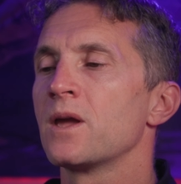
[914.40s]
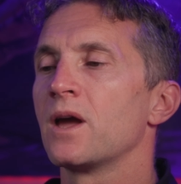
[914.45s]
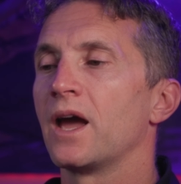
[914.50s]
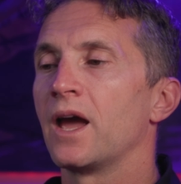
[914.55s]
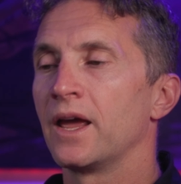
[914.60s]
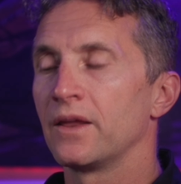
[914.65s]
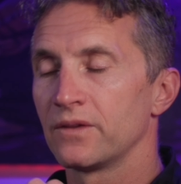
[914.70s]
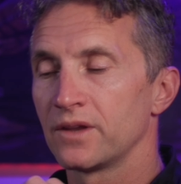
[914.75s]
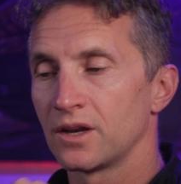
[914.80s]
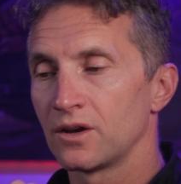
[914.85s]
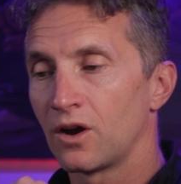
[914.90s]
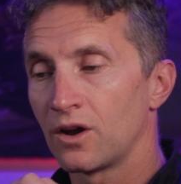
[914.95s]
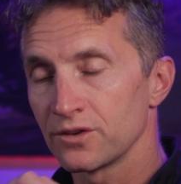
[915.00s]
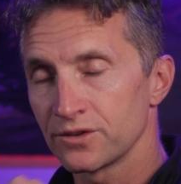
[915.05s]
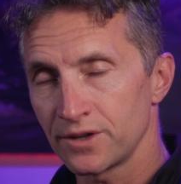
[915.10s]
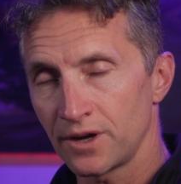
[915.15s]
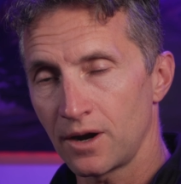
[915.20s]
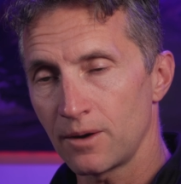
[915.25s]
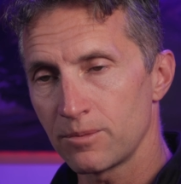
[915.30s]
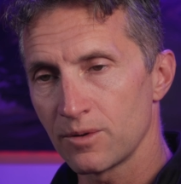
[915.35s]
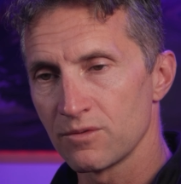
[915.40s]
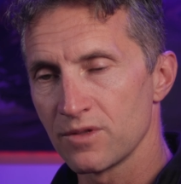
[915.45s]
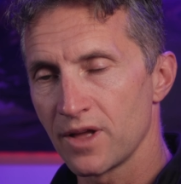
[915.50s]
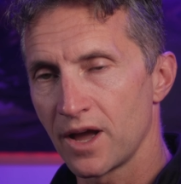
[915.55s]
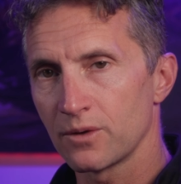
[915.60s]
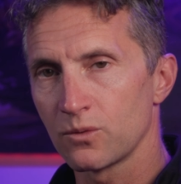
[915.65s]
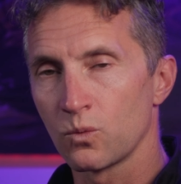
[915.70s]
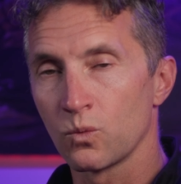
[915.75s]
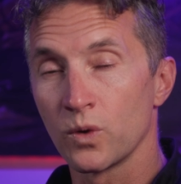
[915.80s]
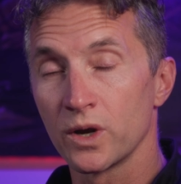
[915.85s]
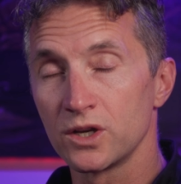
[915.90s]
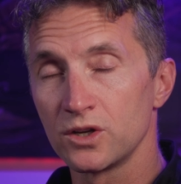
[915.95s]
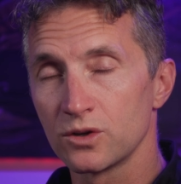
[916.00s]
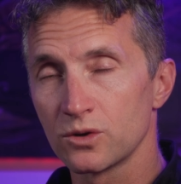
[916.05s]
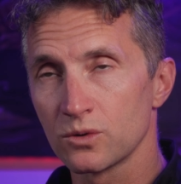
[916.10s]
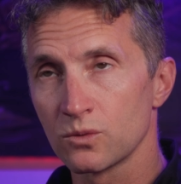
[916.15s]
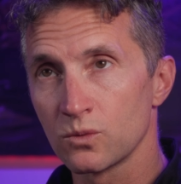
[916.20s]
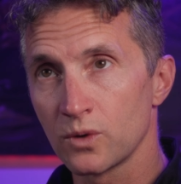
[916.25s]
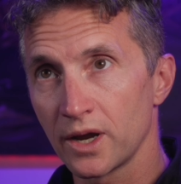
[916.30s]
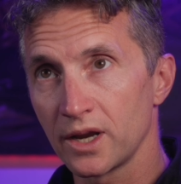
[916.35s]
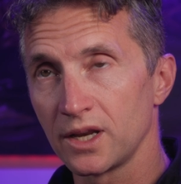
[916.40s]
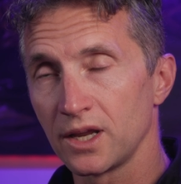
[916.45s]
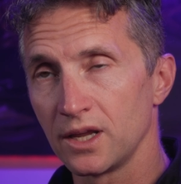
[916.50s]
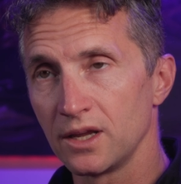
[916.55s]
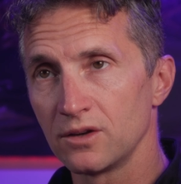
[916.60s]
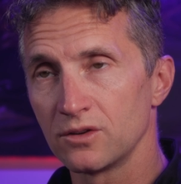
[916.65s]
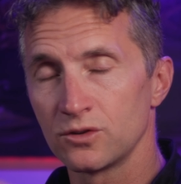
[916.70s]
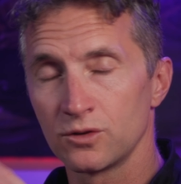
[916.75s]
And then on top of that, when you're ready